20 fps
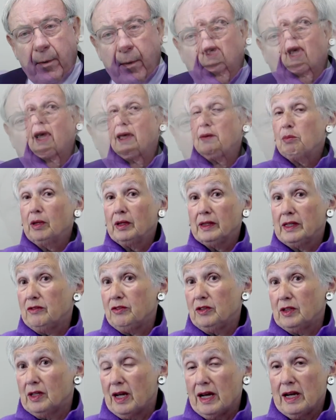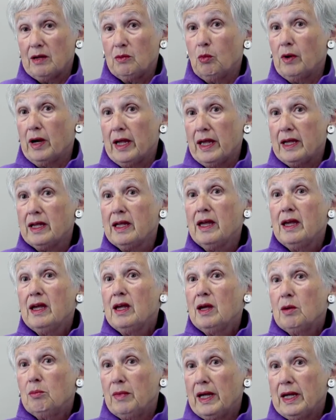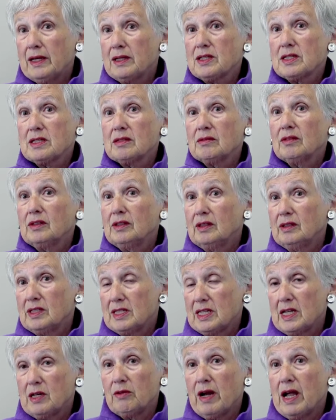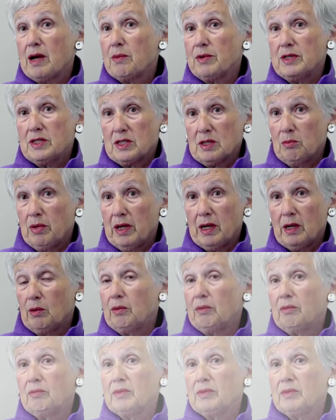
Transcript: I believe United Way makes Cedar Rapids a better